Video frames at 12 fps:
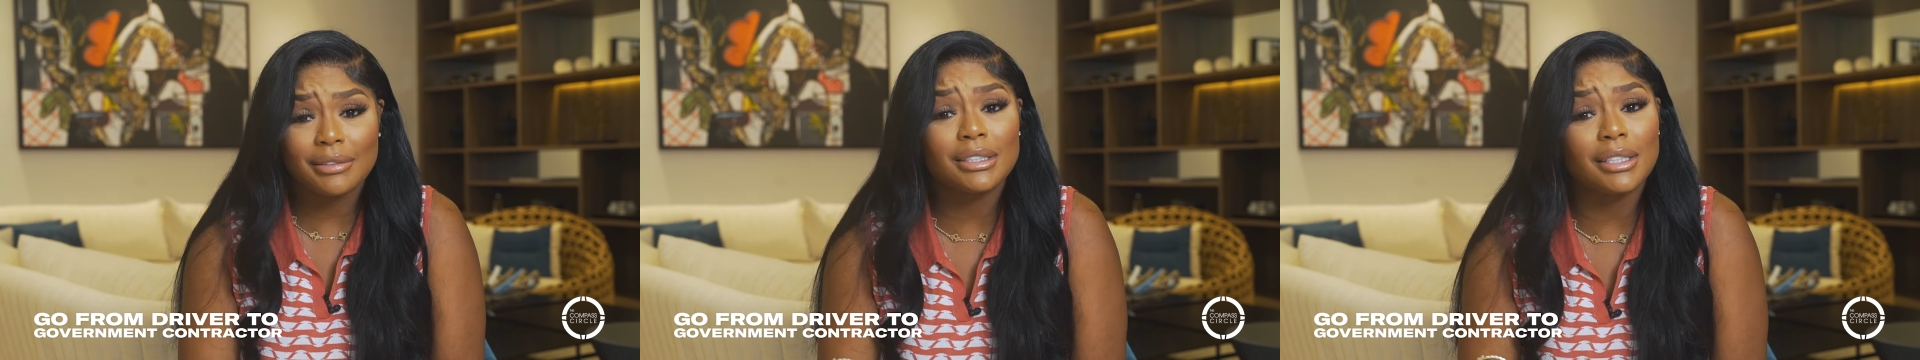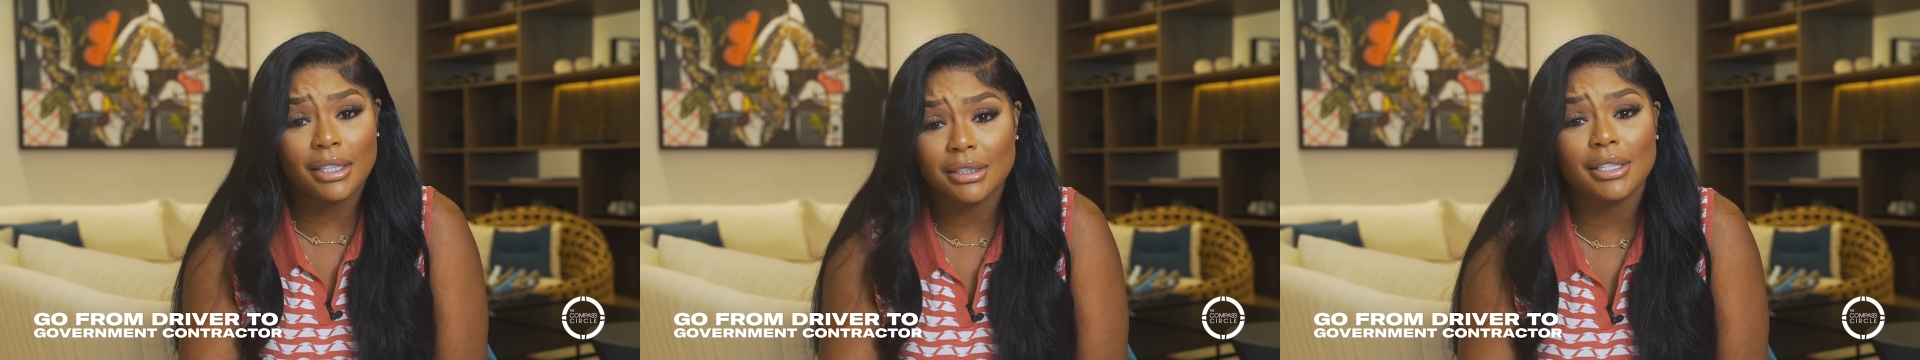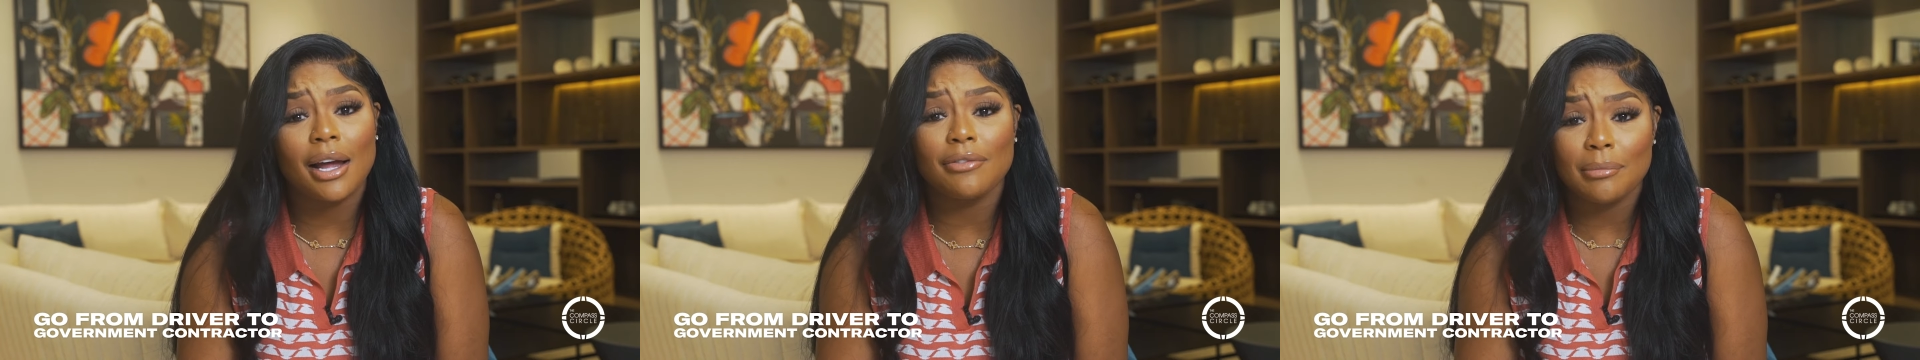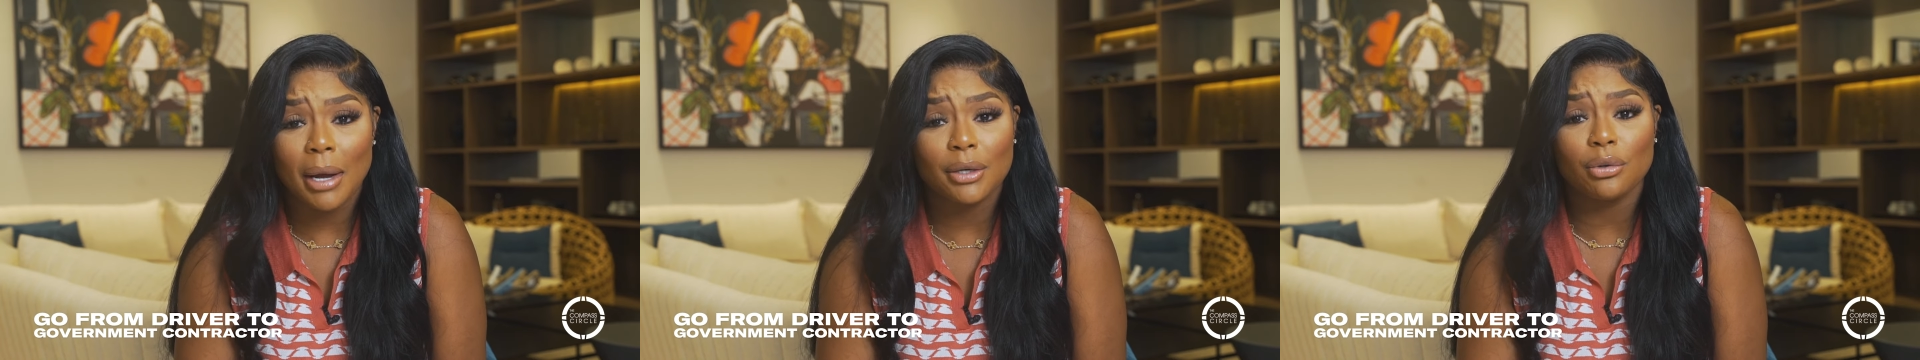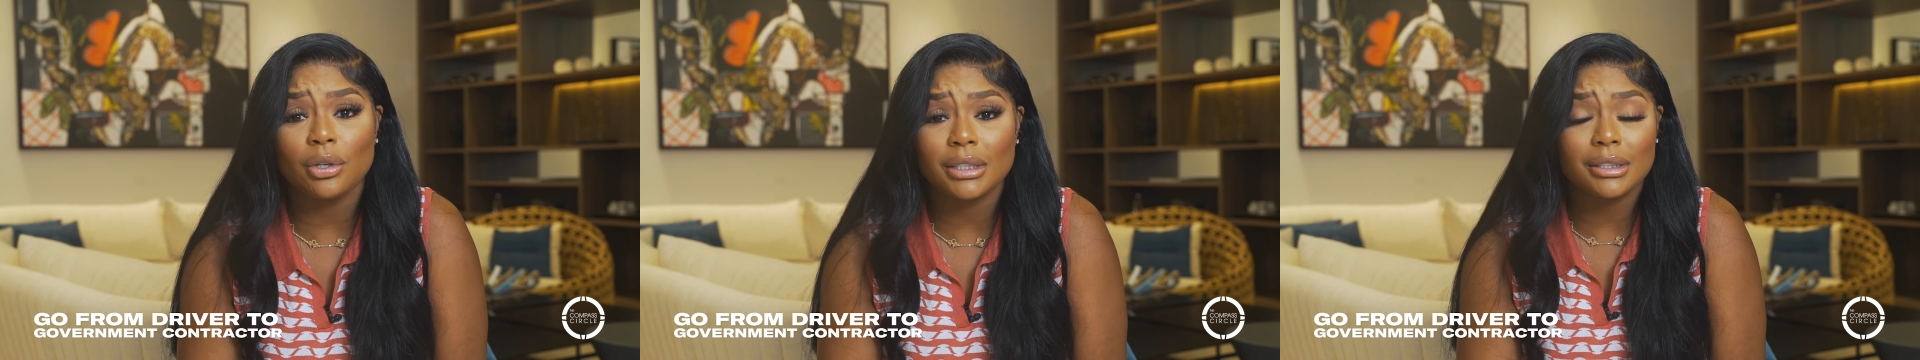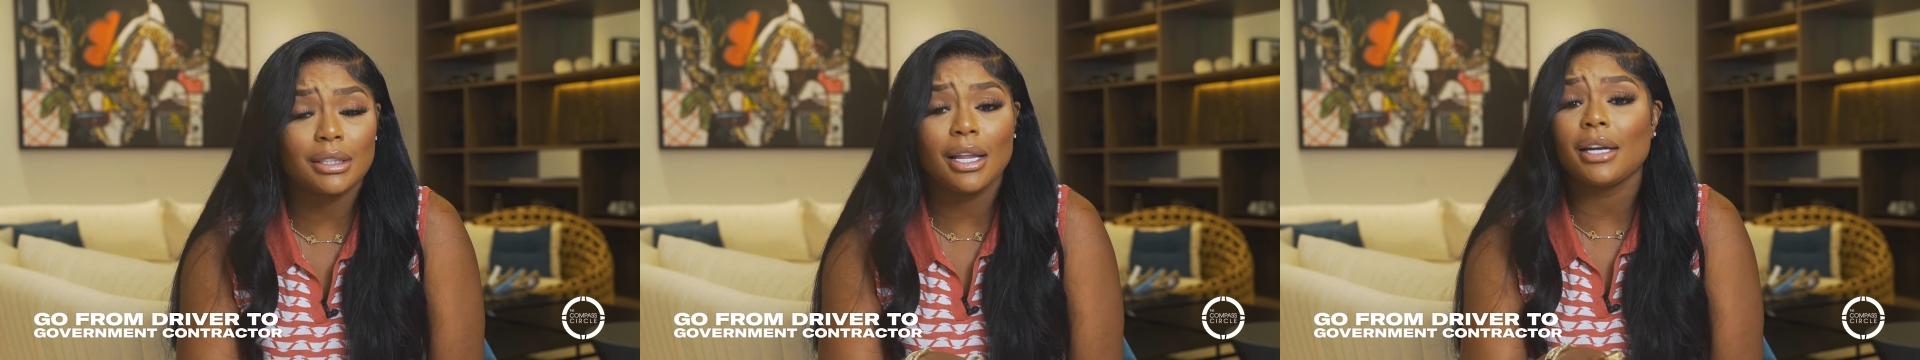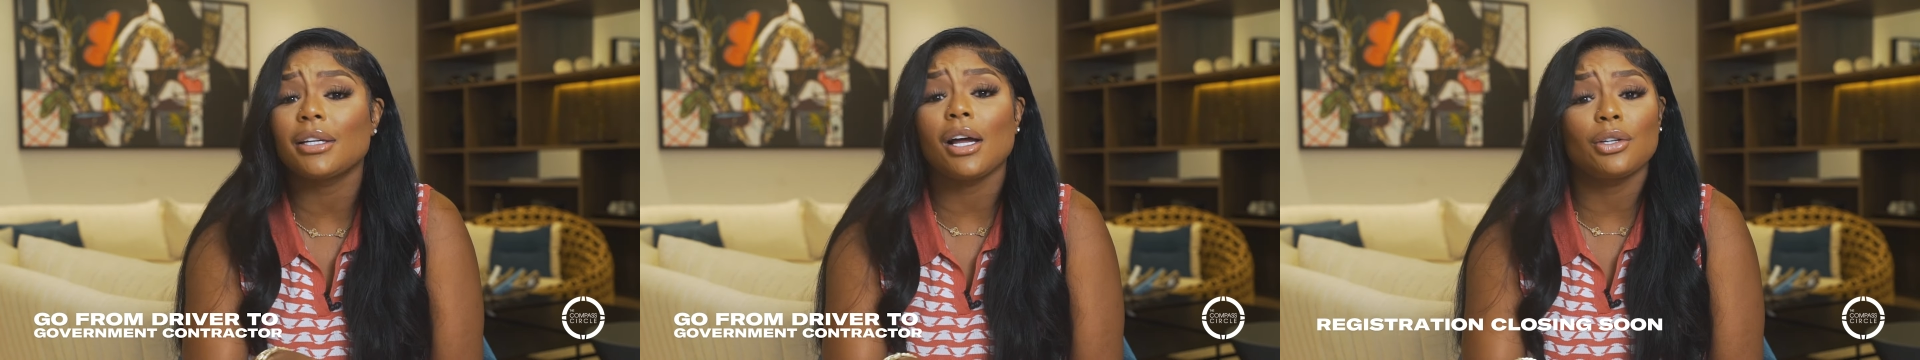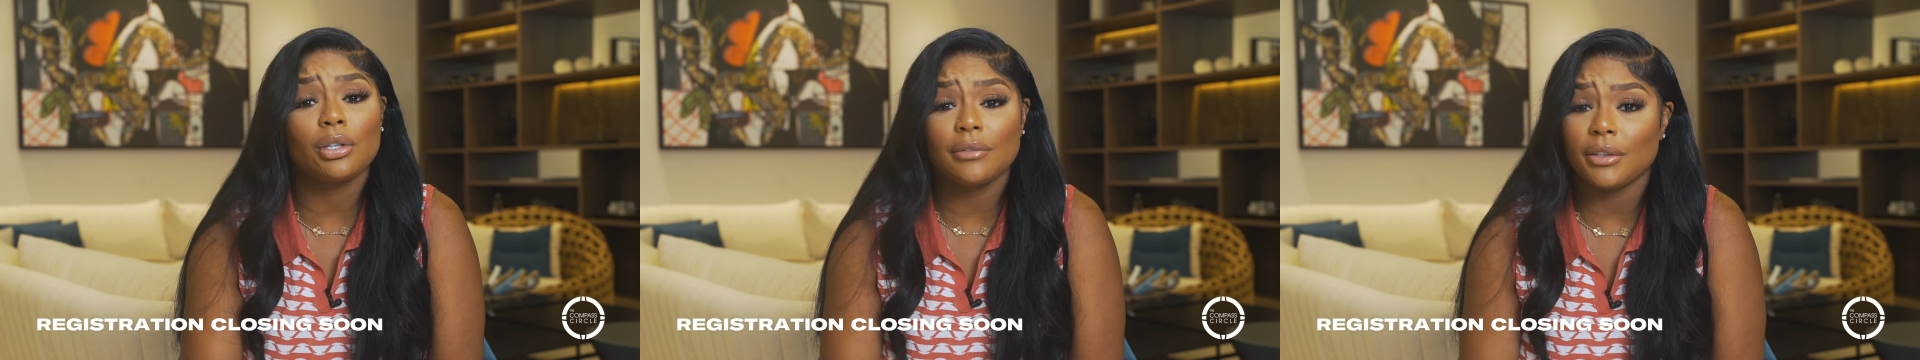set aside for minorities, and a lot of y'all
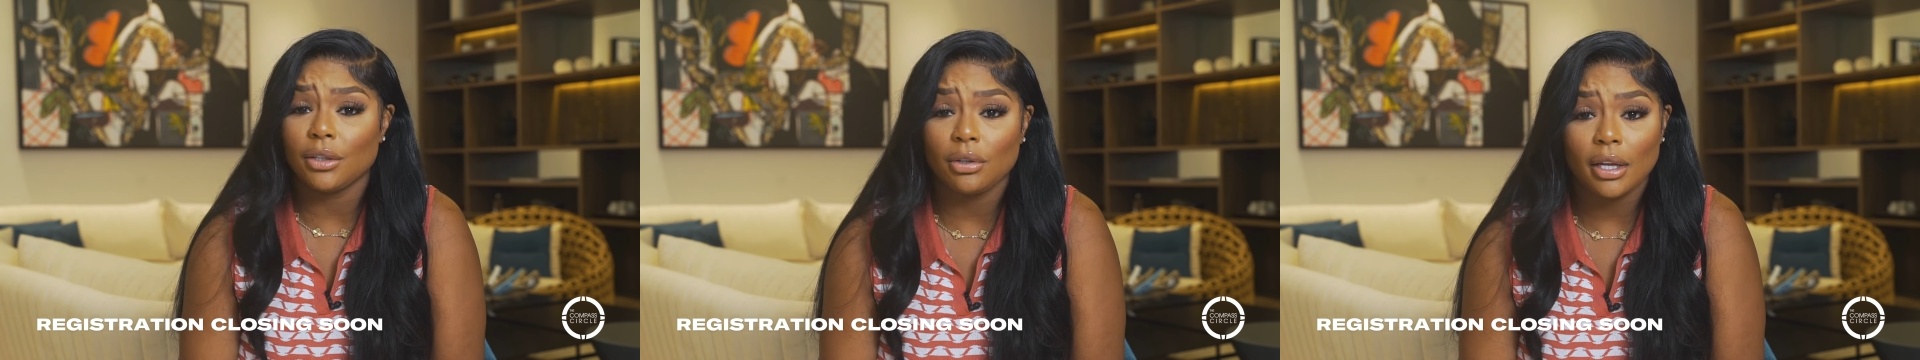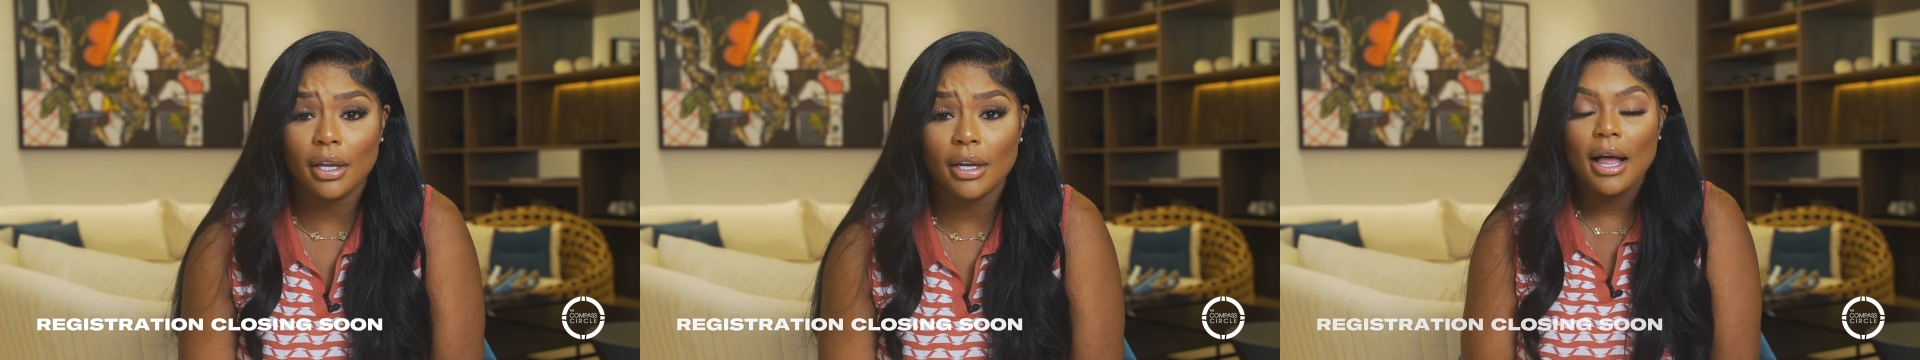don't even know that.